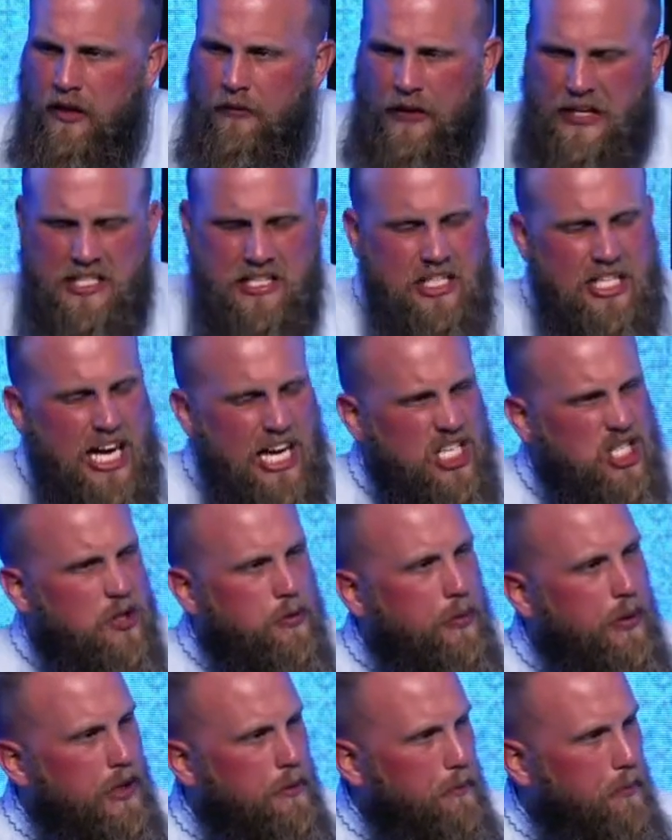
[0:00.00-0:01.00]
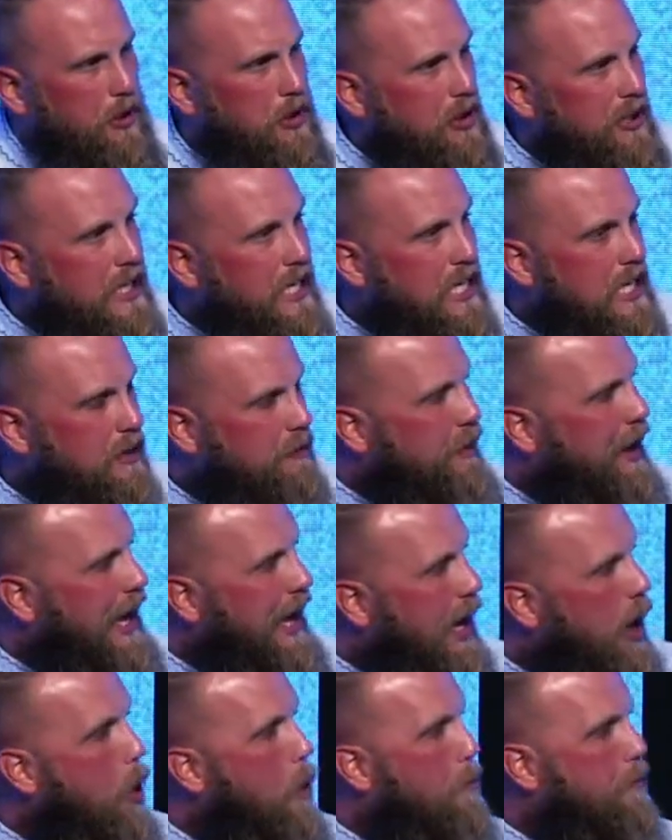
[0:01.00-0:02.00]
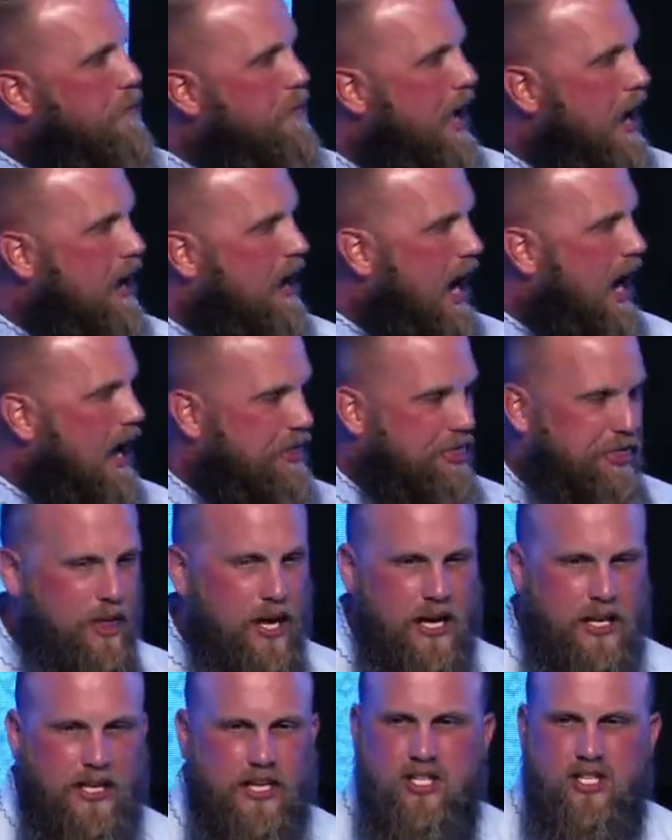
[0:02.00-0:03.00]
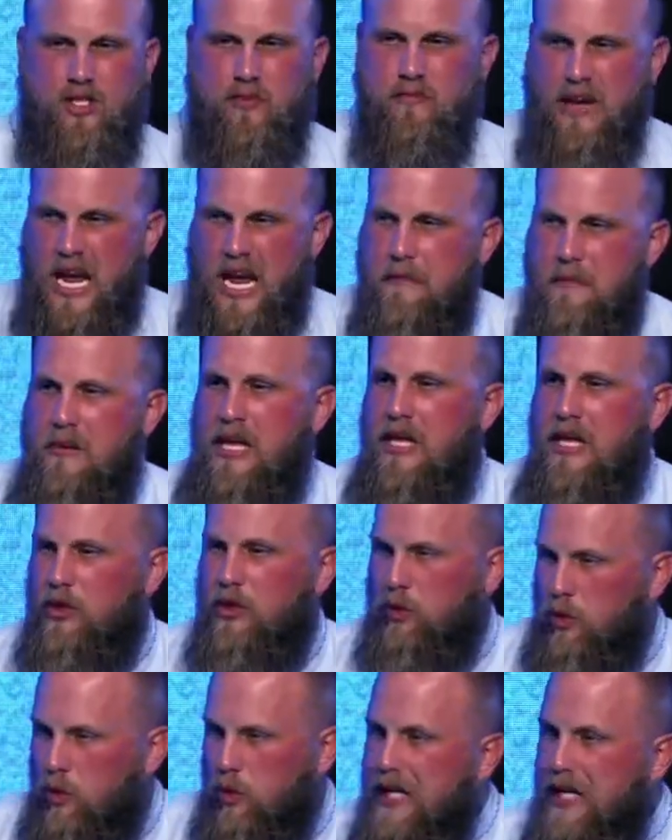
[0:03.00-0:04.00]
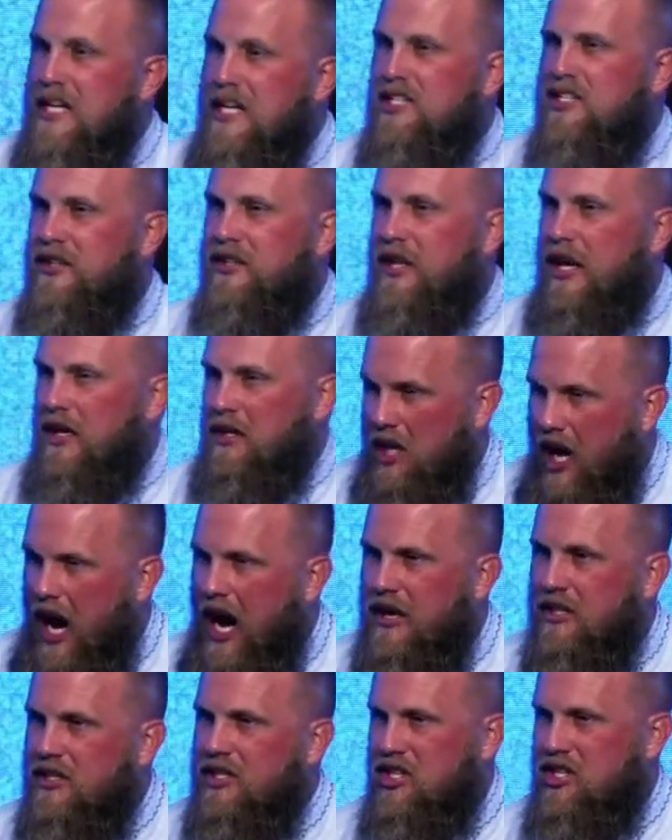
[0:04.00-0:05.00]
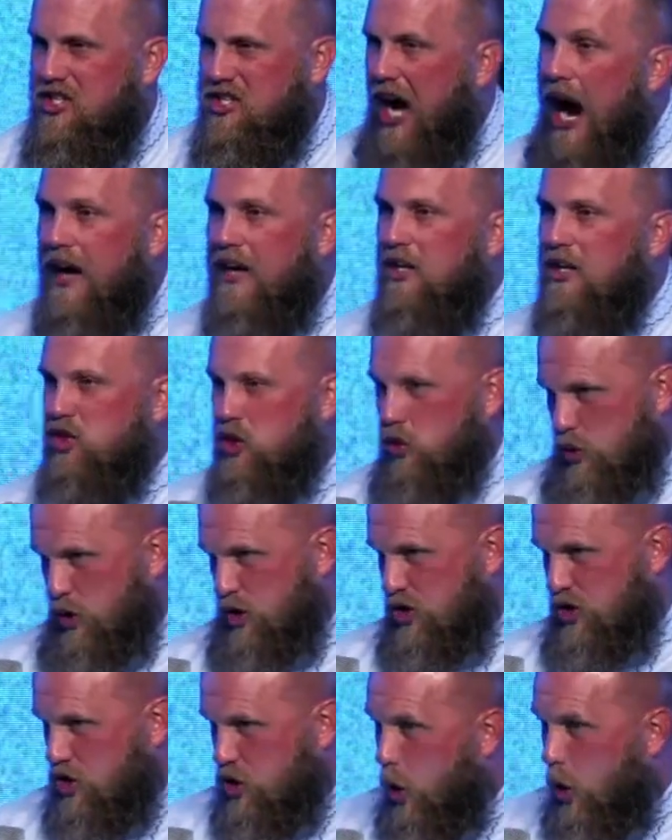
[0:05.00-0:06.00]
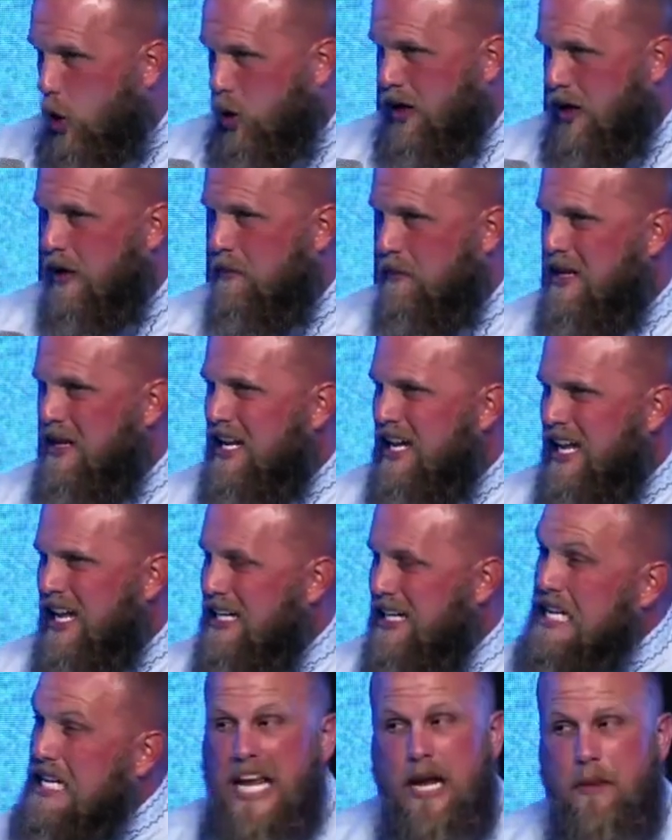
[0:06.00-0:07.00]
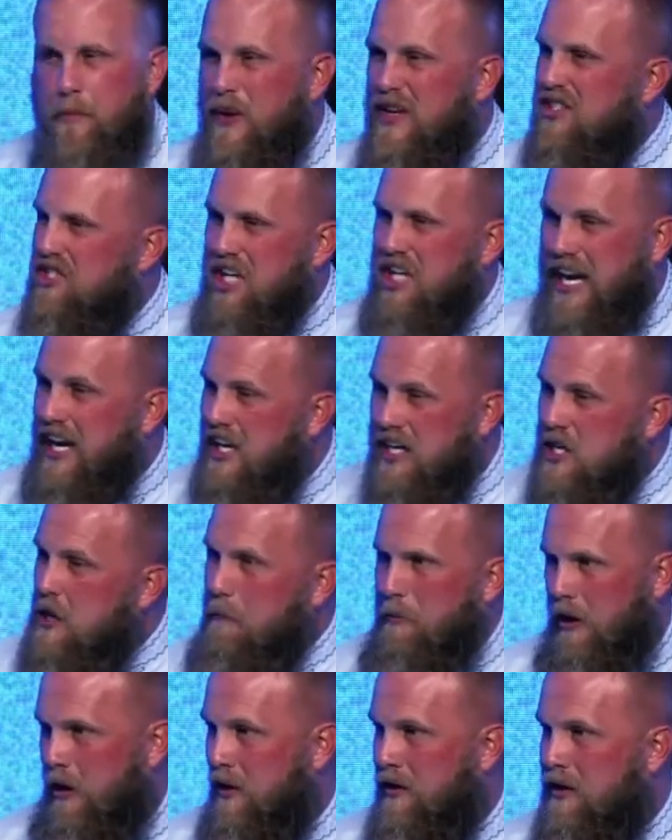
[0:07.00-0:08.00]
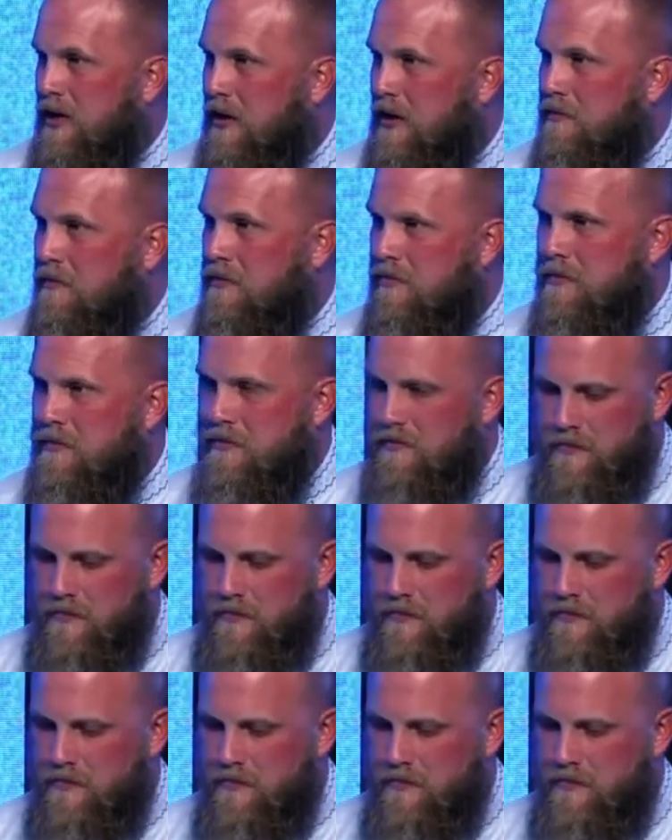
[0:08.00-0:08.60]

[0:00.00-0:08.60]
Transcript: of his desperate plea of help that I think is maybe the reason that God decided to restore him and keep his hand upon him.